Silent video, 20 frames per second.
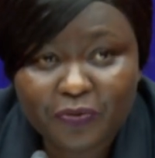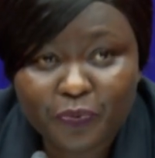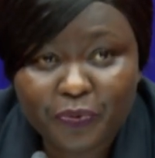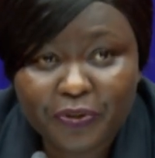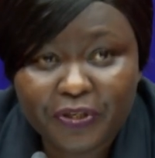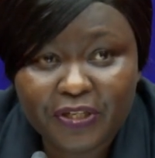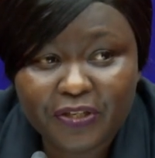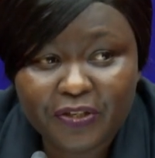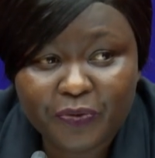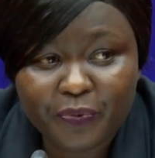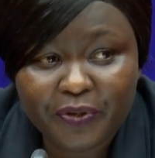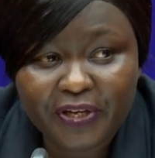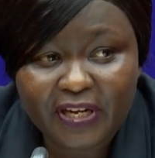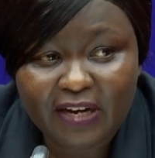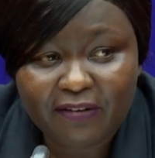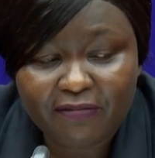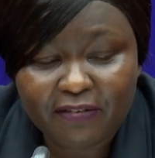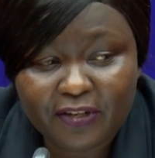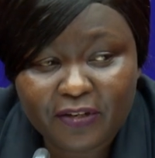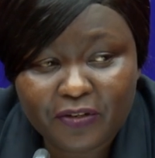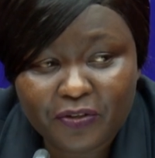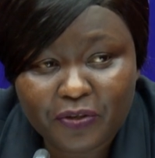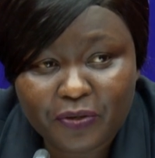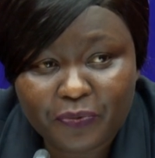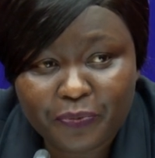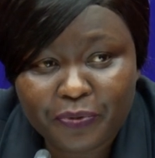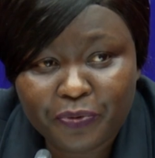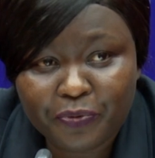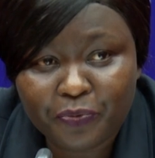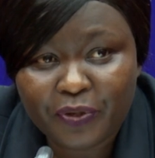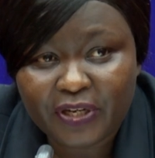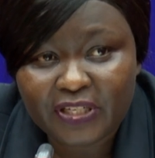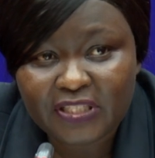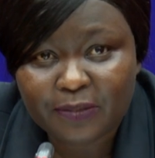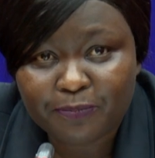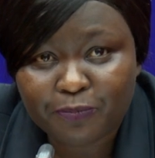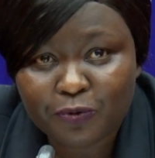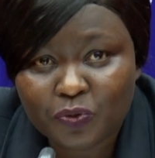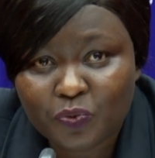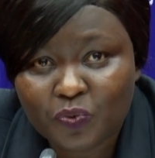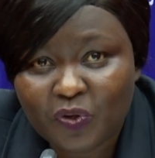we are supposed